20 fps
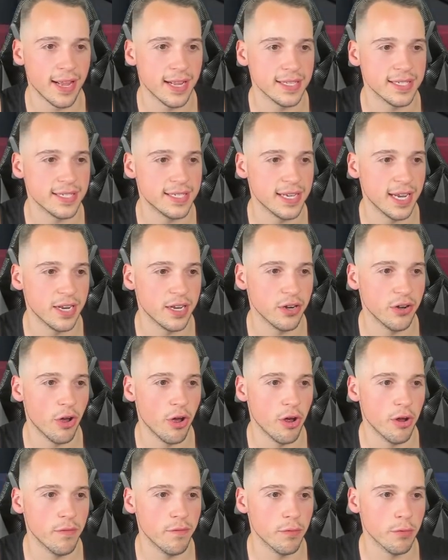that second
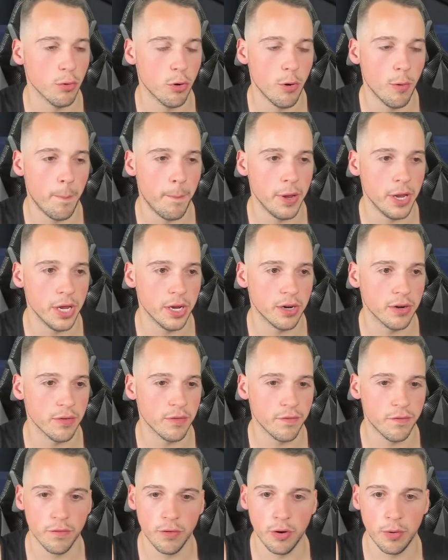overall pick
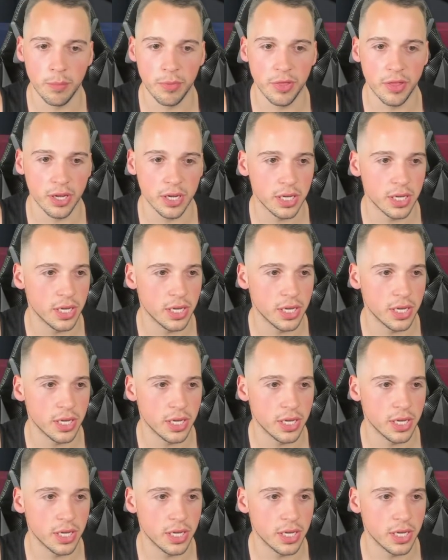from the